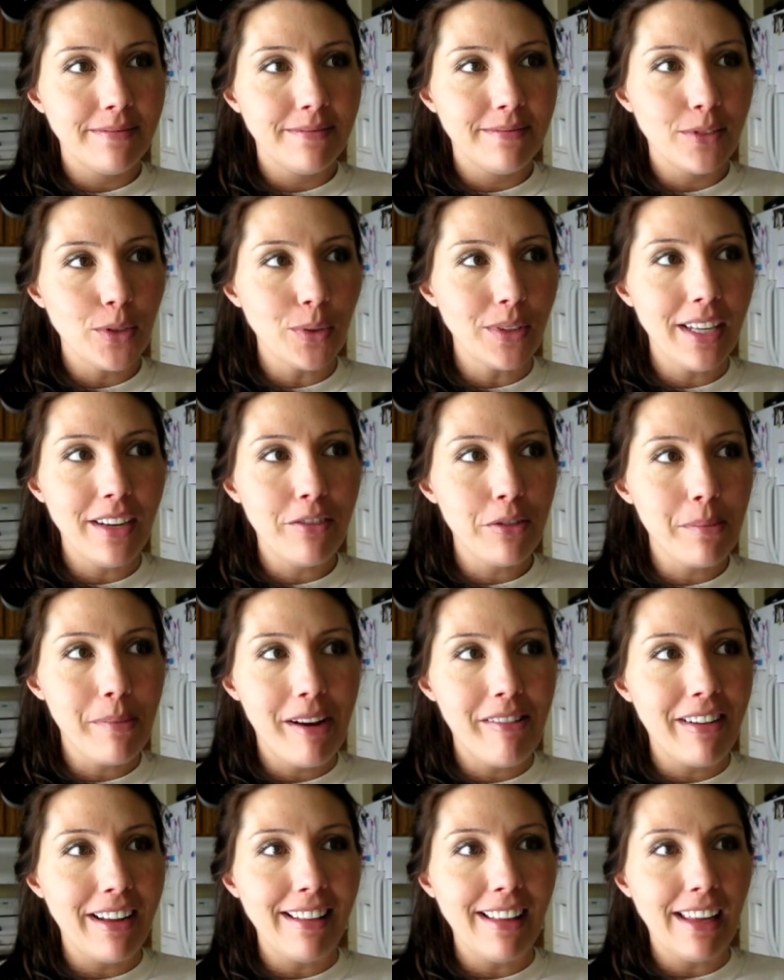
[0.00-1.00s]
It's only ever in
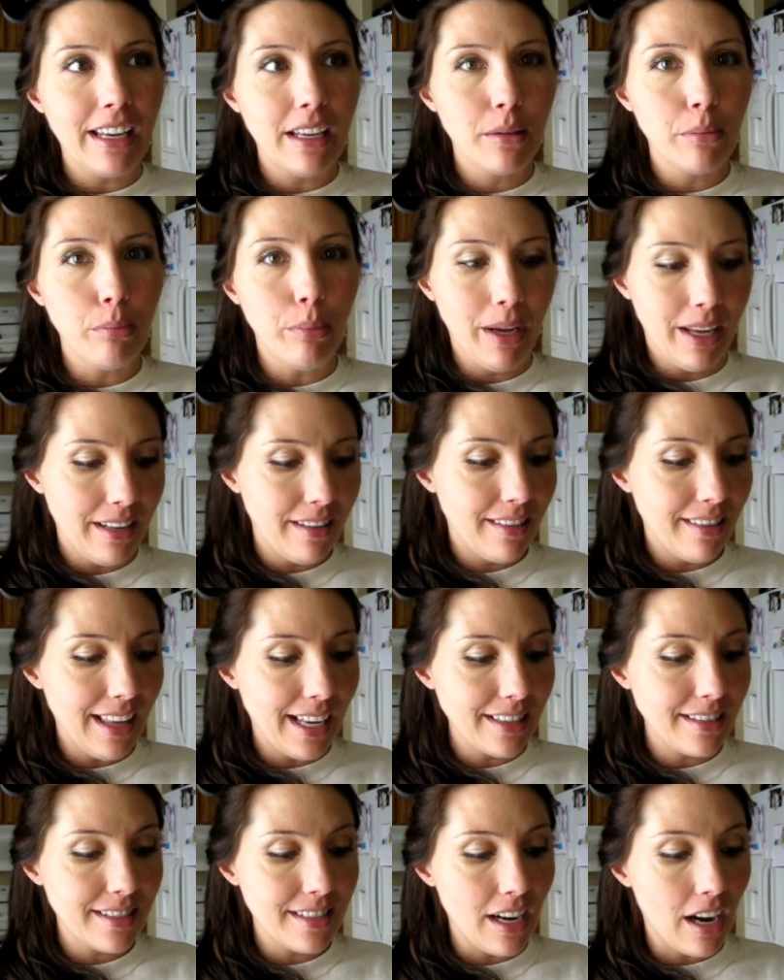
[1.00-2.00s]
my right leg, but
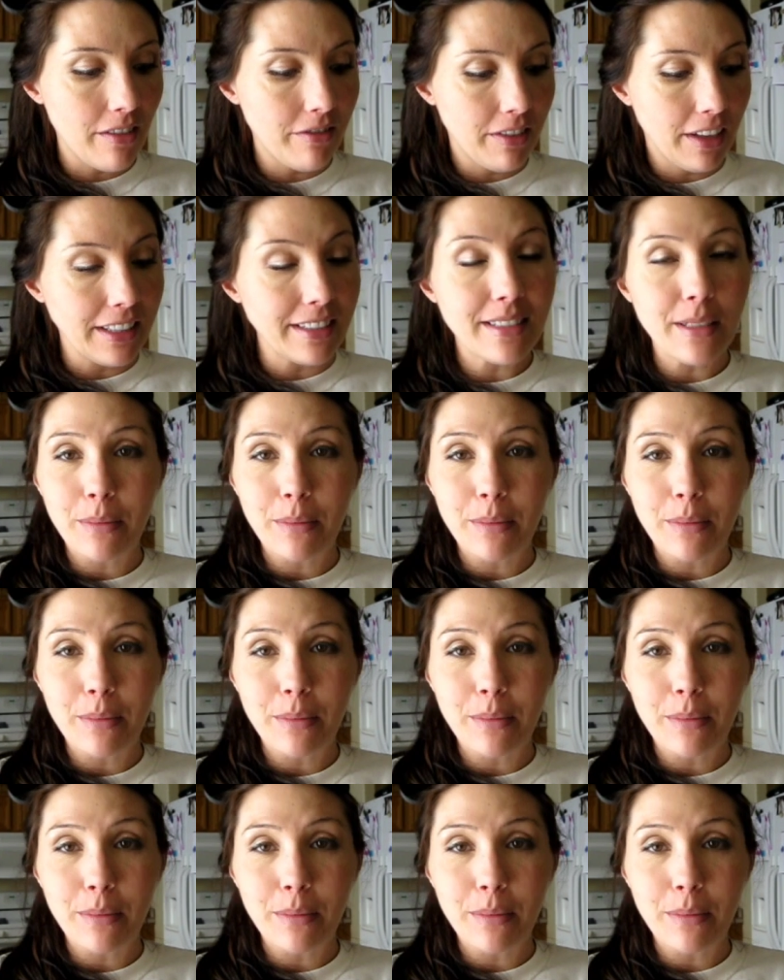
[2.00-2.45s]
that's not fun.